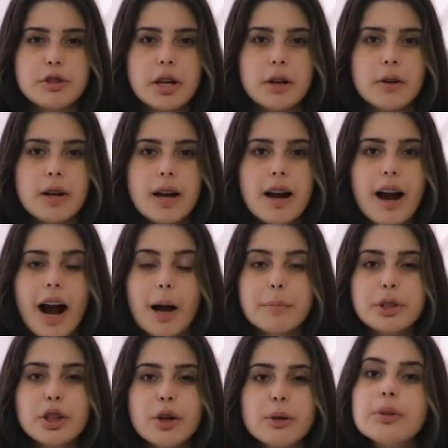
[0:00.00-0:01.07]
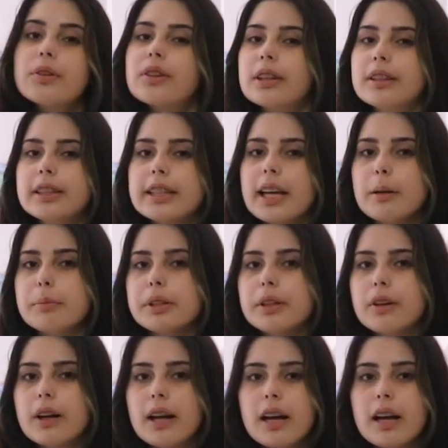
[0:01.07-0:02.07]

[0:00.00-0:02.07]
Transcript: Show. I'm your host, Siddeley Gabriel.